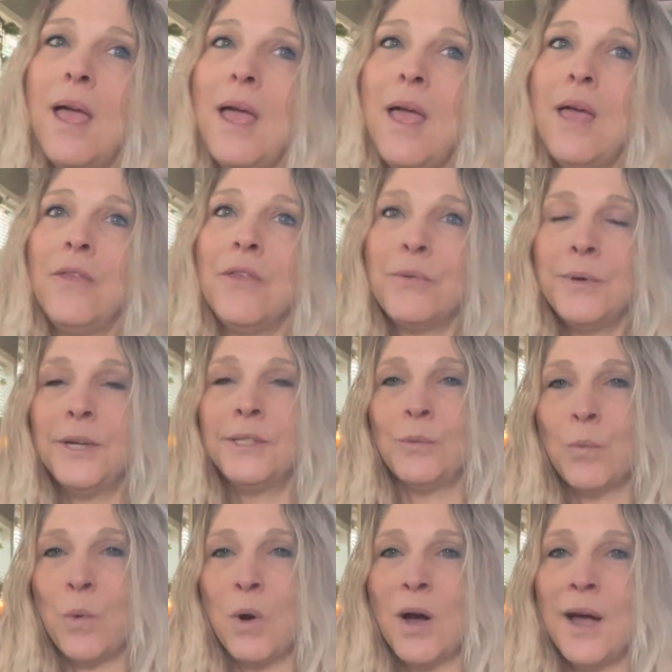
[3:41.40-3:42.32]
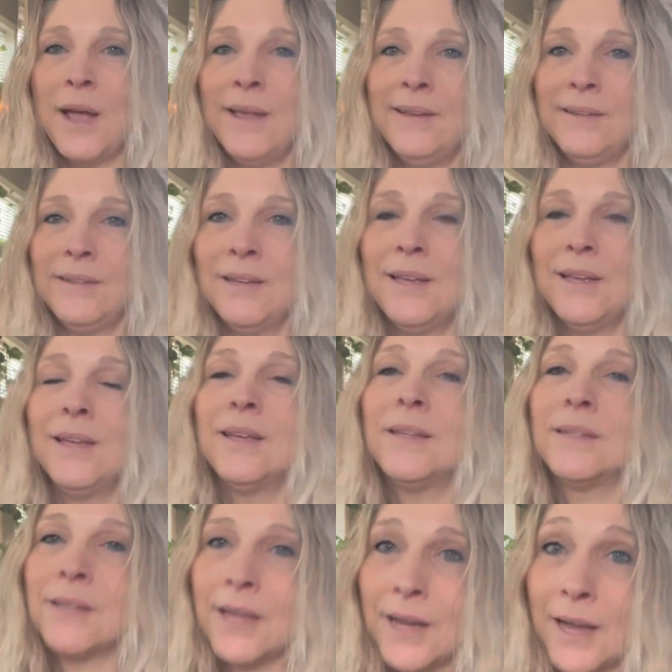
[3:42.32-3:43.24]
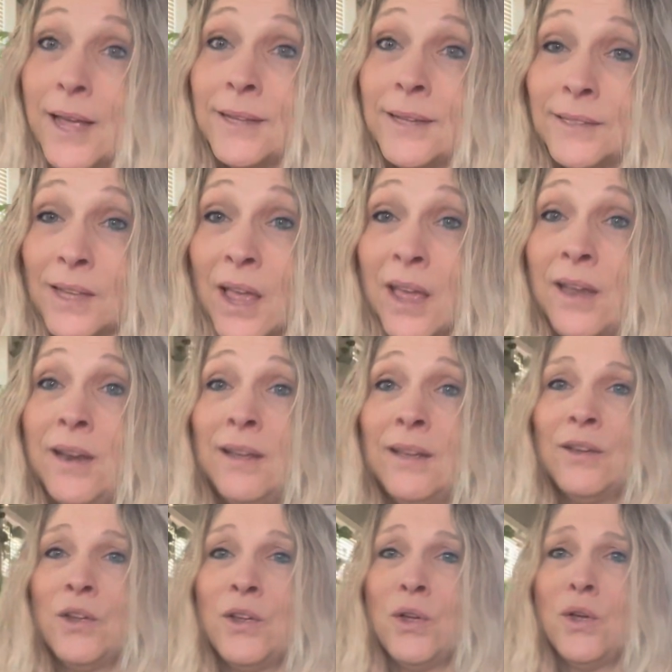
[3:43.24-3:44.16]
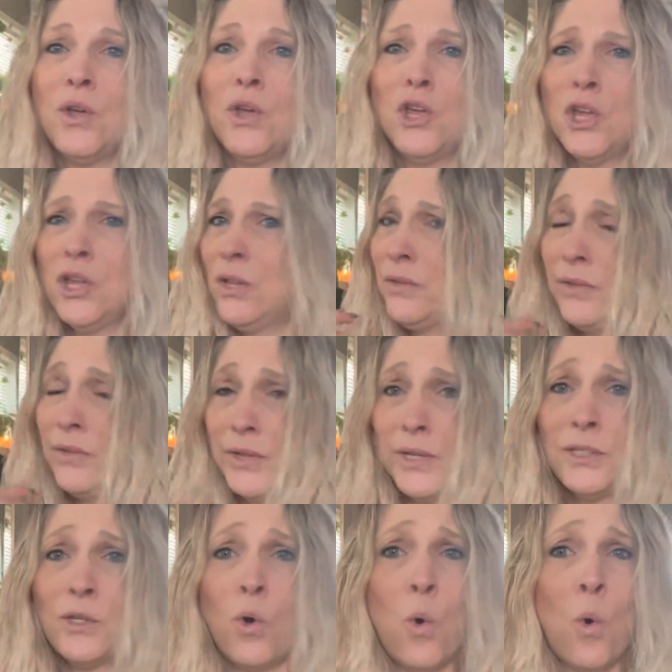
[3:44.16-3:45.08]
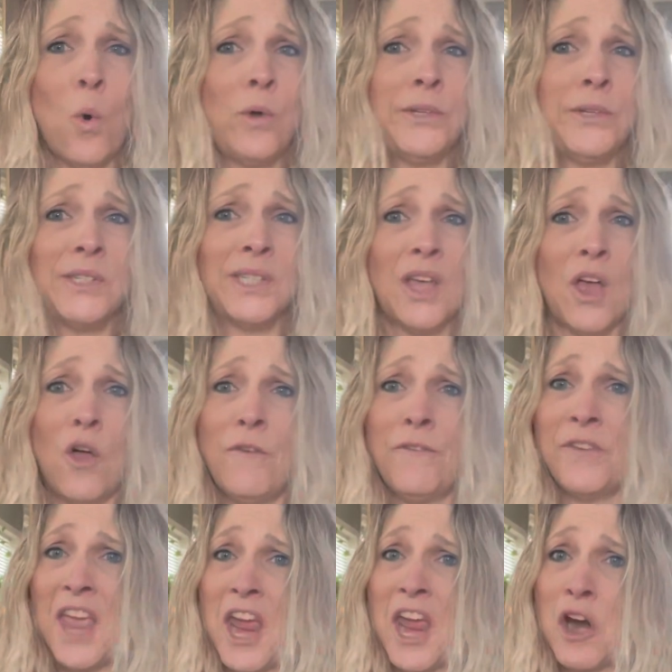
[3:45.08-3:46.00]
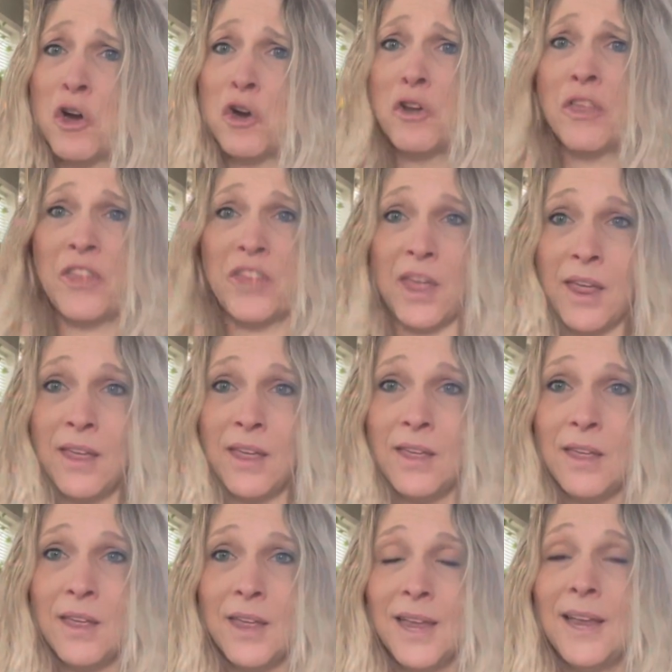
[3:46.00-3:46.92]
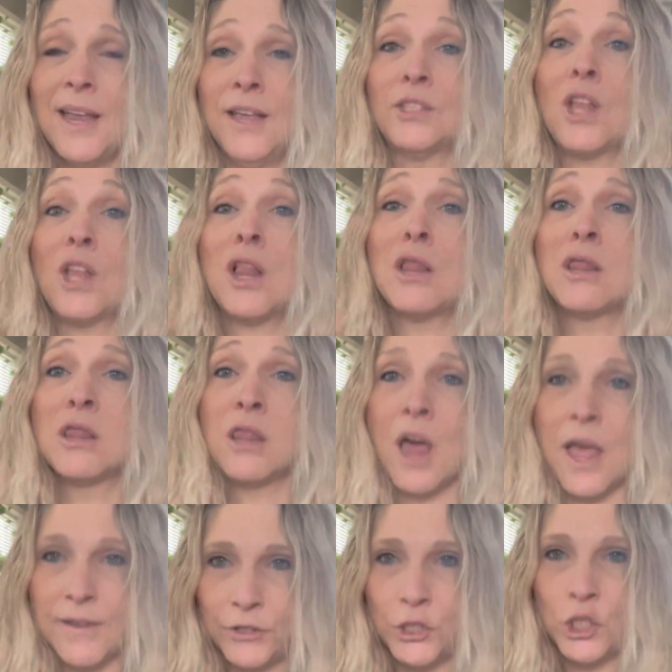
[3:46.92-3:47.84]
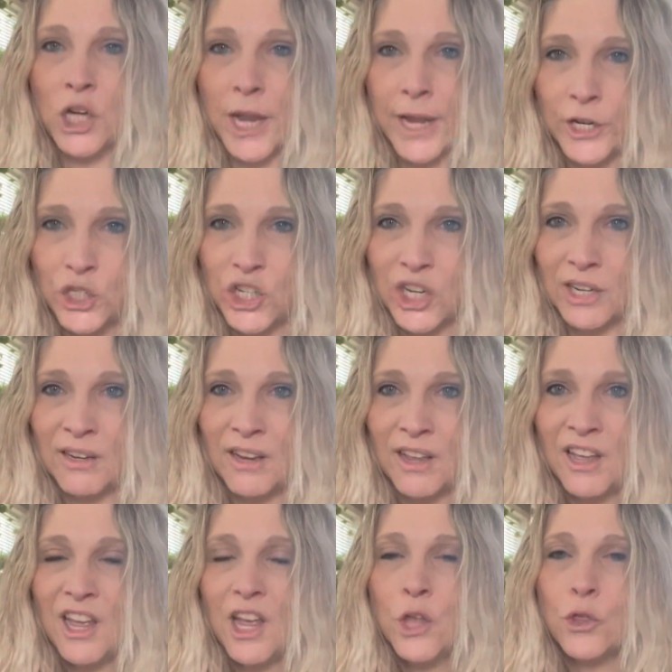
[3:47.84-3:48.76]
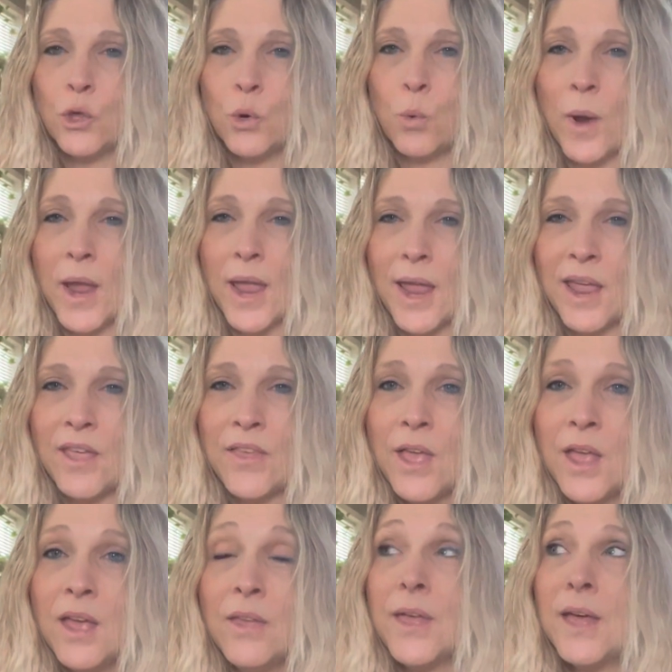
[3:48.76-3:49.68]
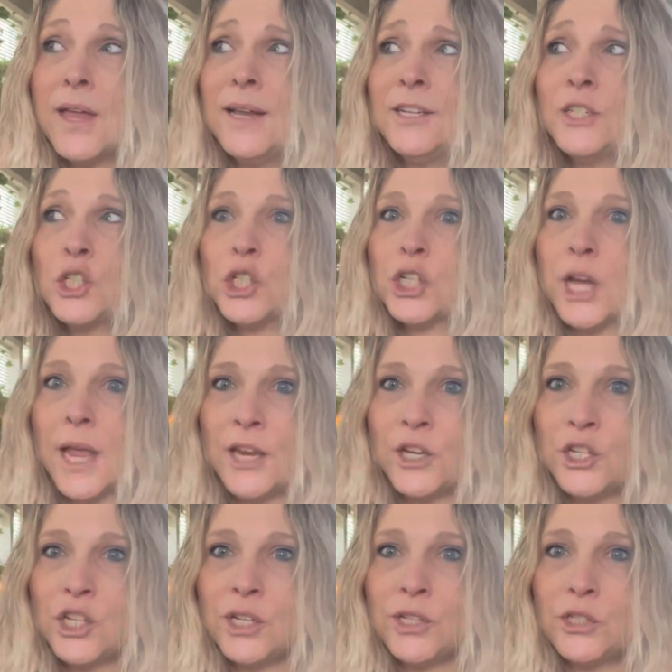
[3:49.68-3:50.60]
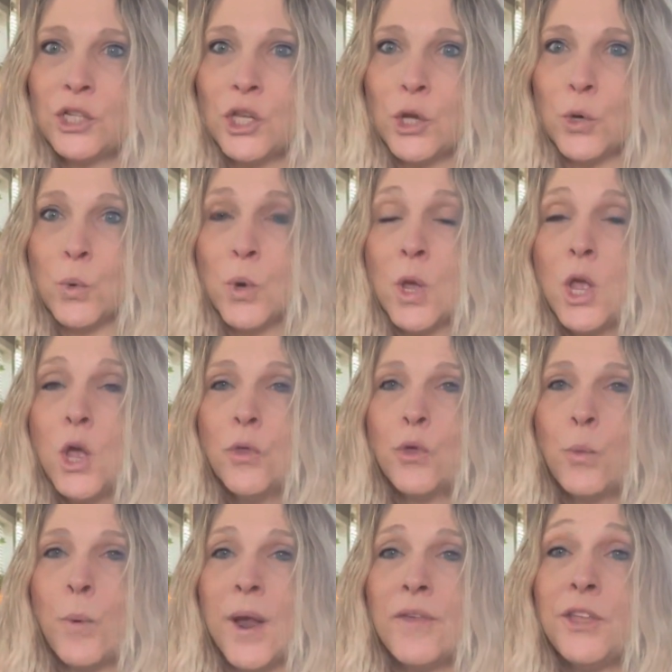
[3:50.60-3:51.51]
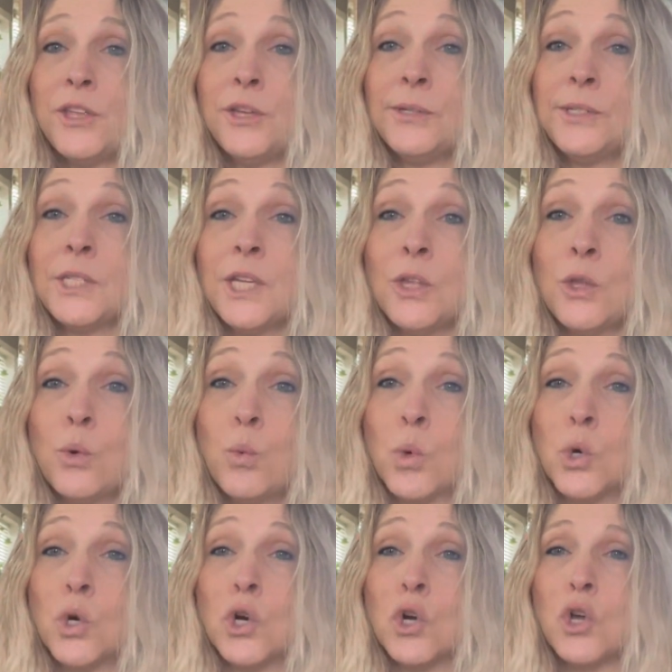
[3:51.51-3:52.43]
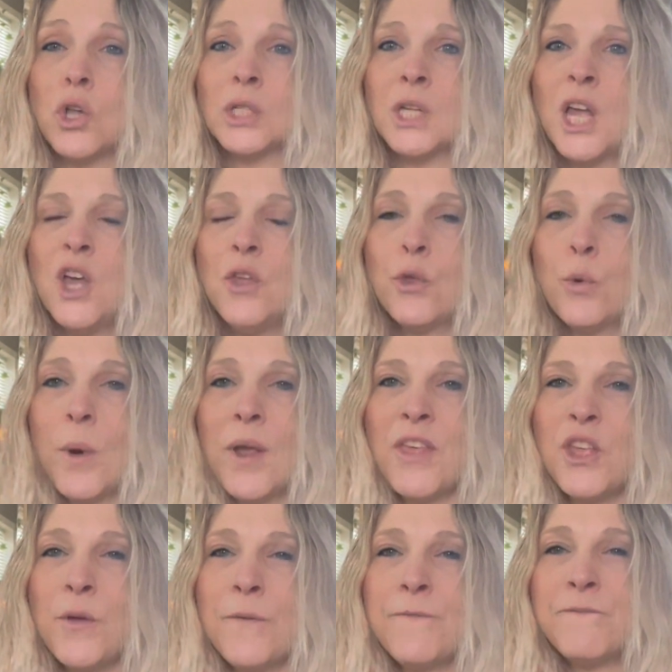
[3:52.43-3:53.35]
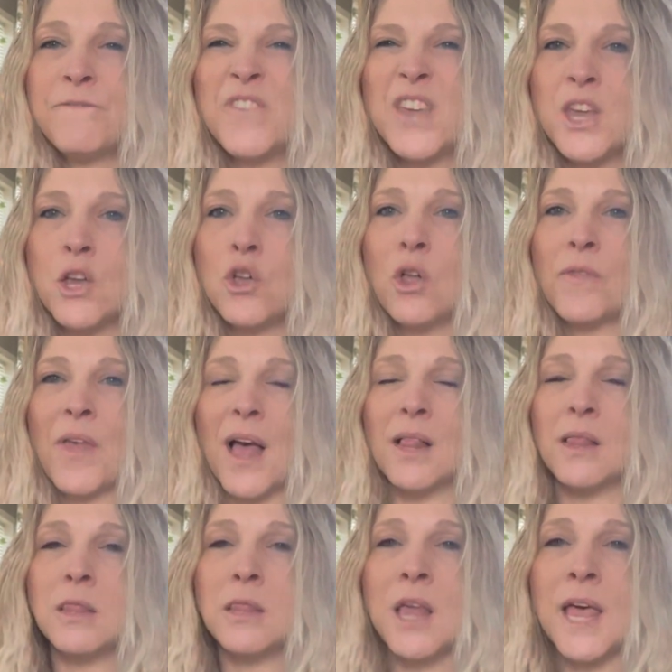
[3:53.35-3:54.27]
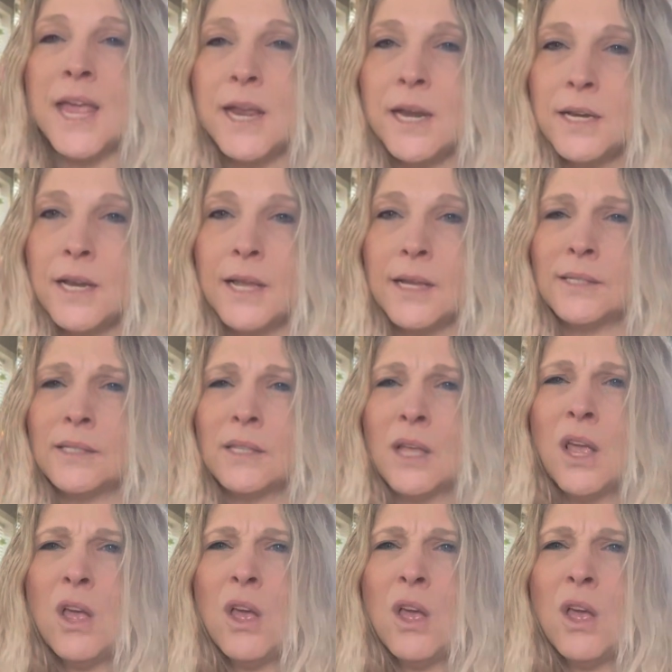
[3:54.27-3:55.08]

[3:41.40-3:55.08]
And the reason why is like I had said, this whole self-care thing is life changing. The way that it changes you, the way that you see the world, the way that you feel that lightness,